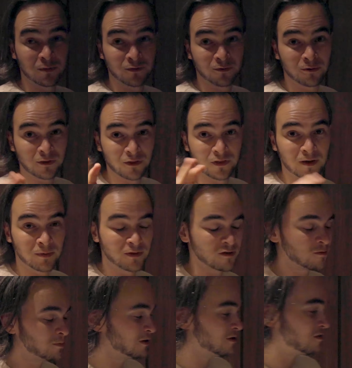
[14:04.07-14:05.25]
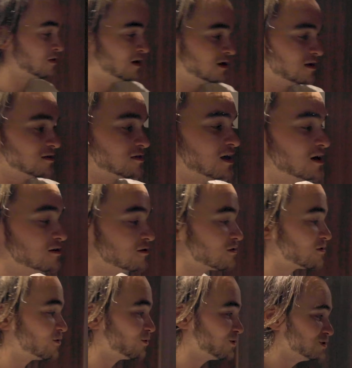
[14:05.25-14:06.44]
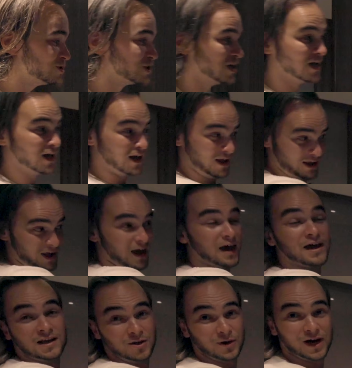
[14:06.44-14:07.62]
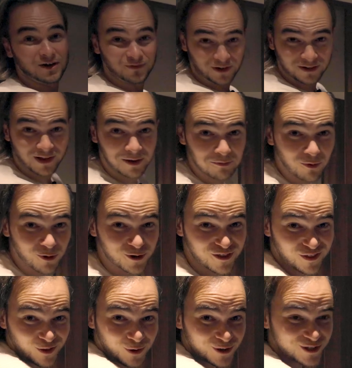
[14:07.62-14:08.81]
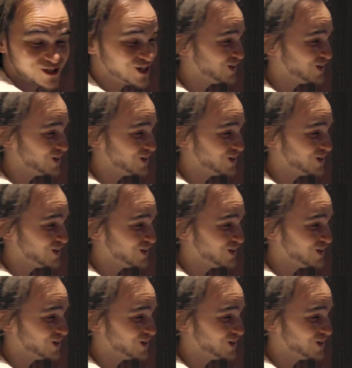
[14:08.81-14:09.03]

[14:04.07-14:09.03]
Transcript: before, the theme of this place is hidden storage, and you have a lot more storage